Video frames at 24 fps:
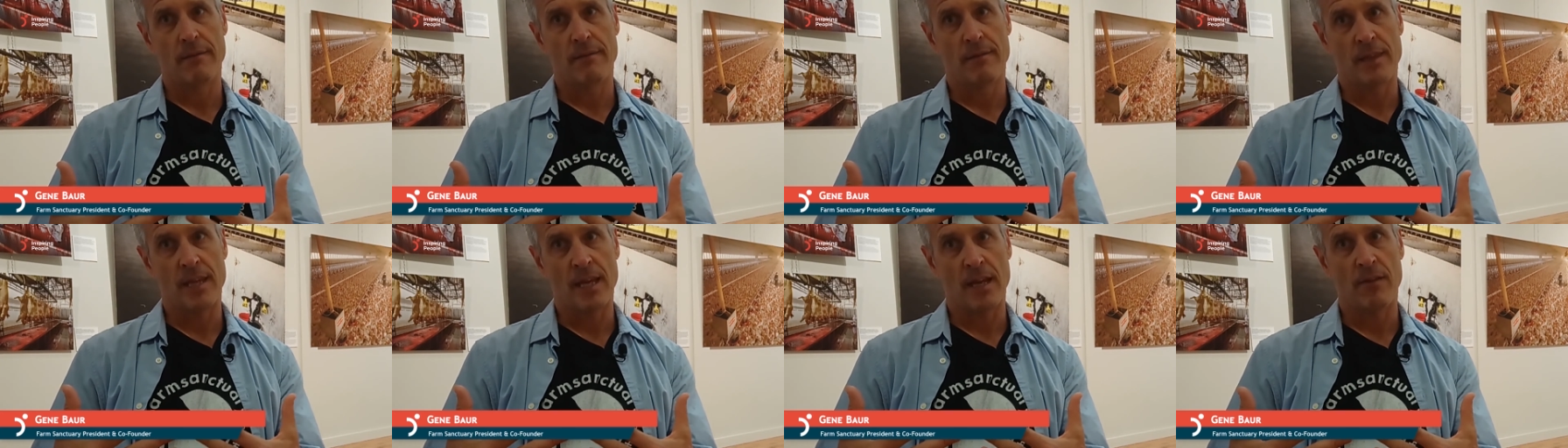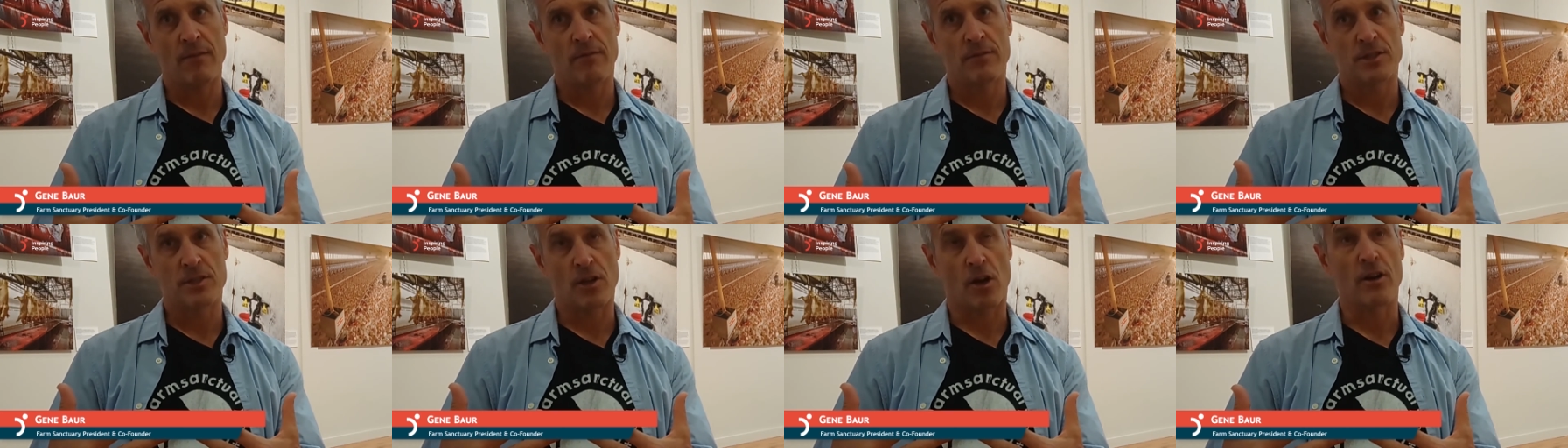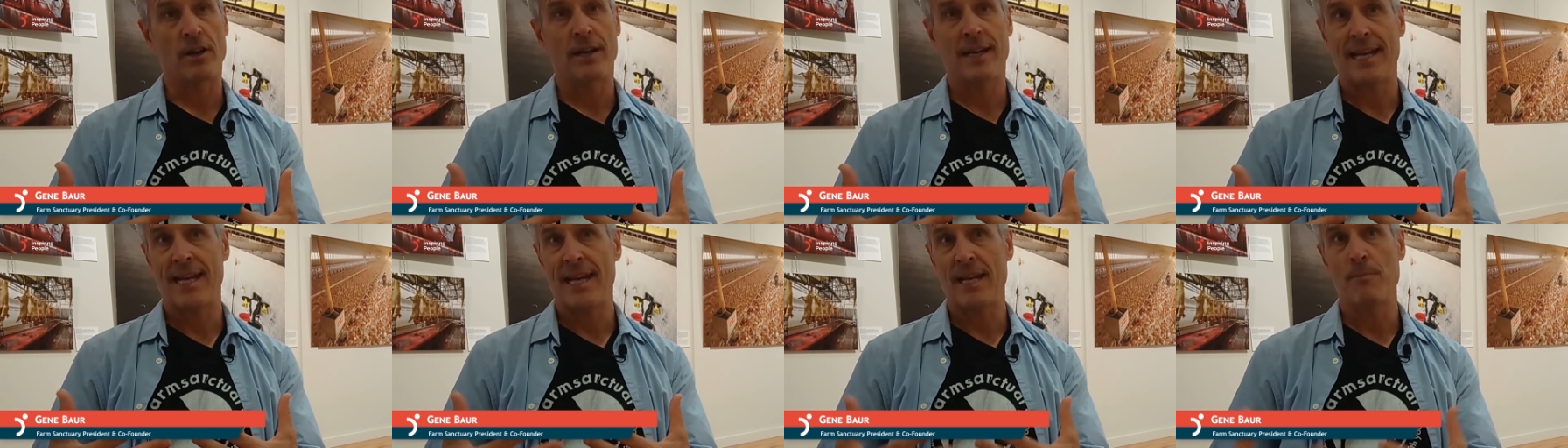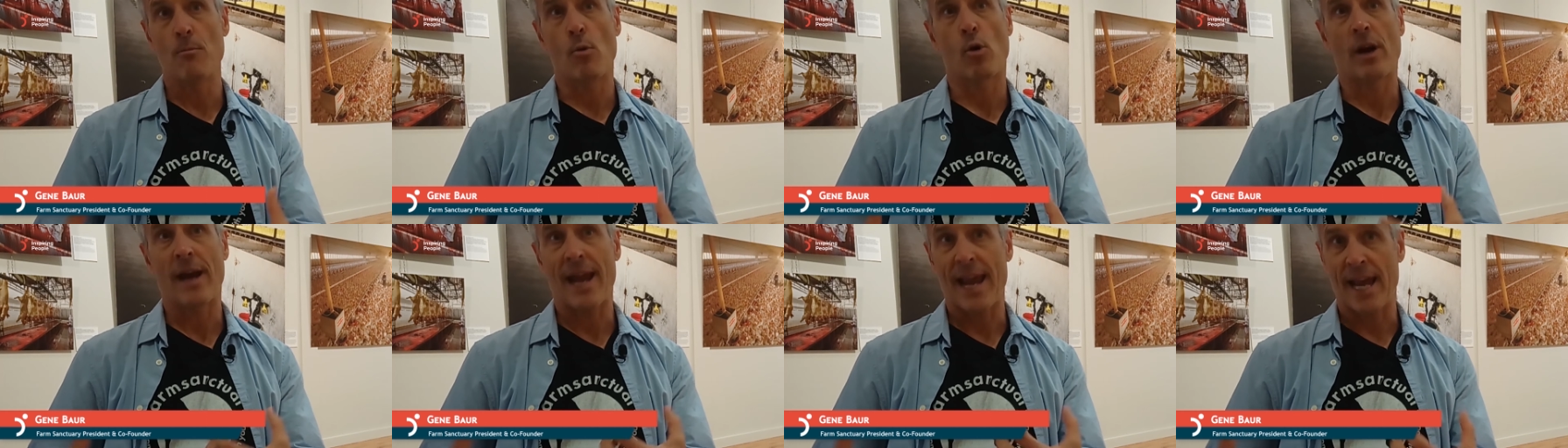they've started eating
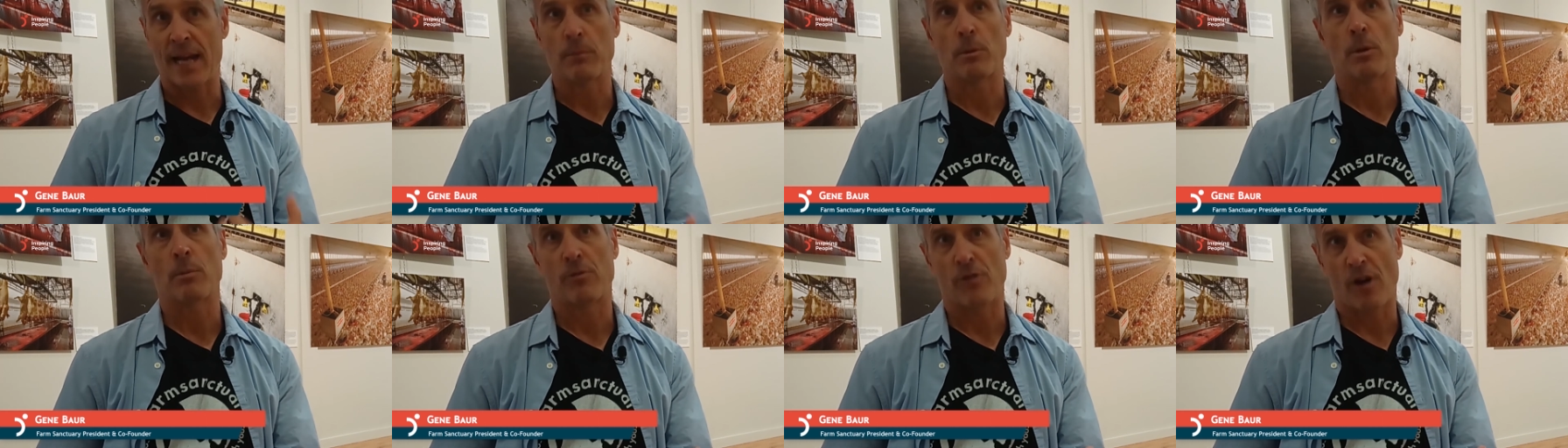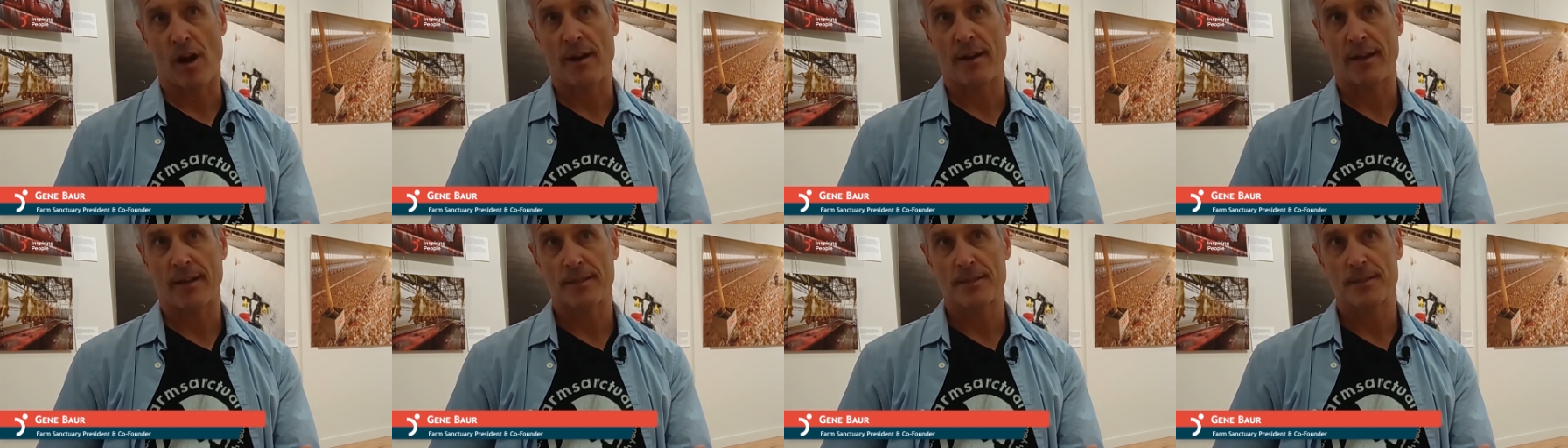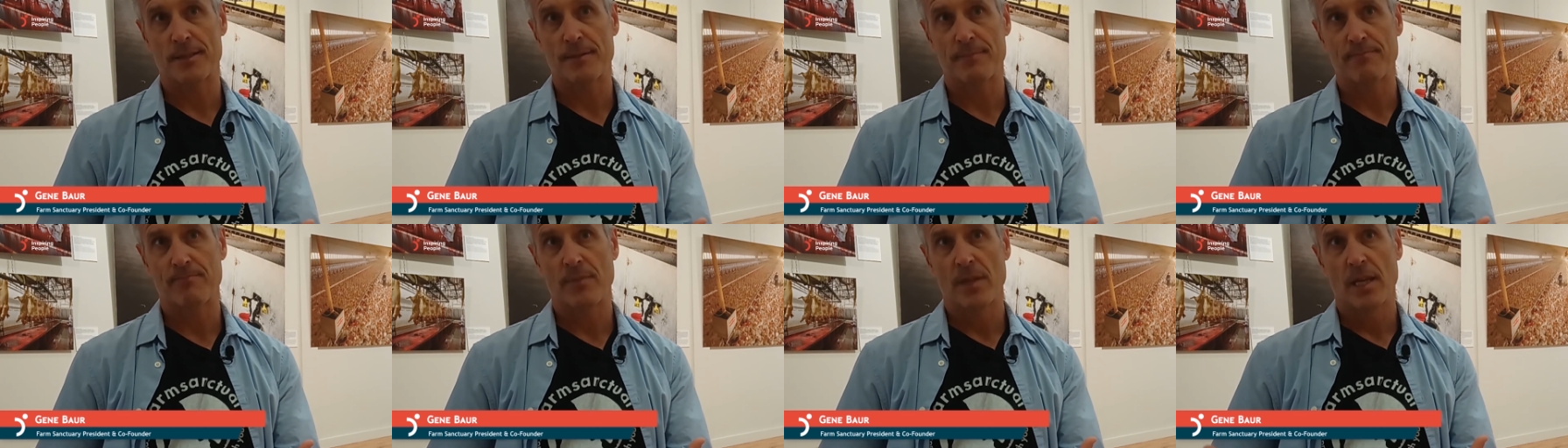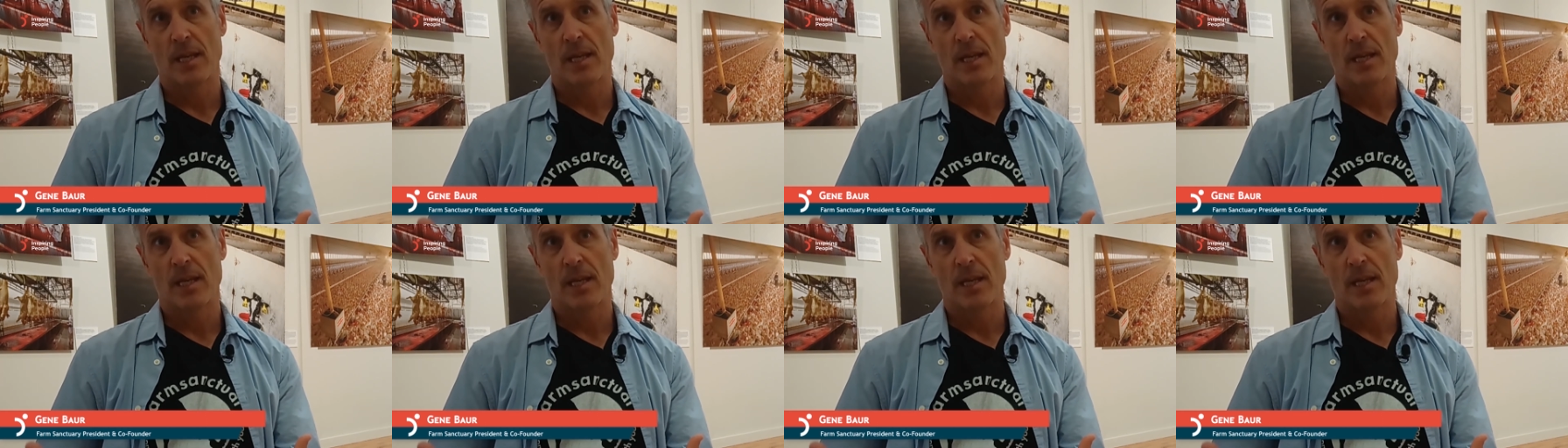more animal products.